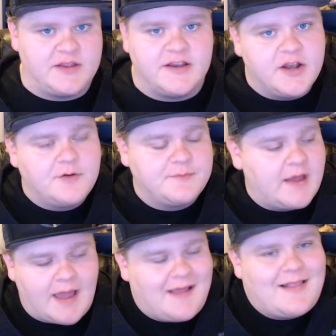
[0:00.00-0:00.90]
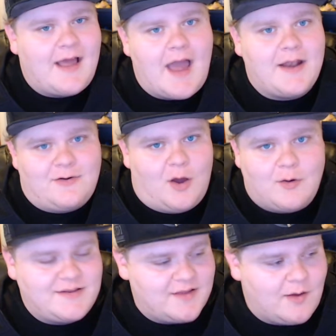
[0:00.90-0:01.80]
You know, I don't
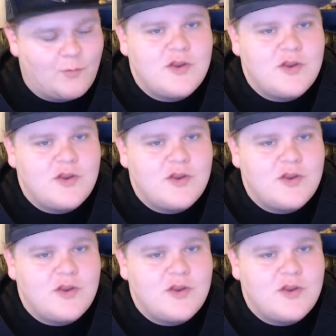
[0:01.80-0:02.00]
know. What do you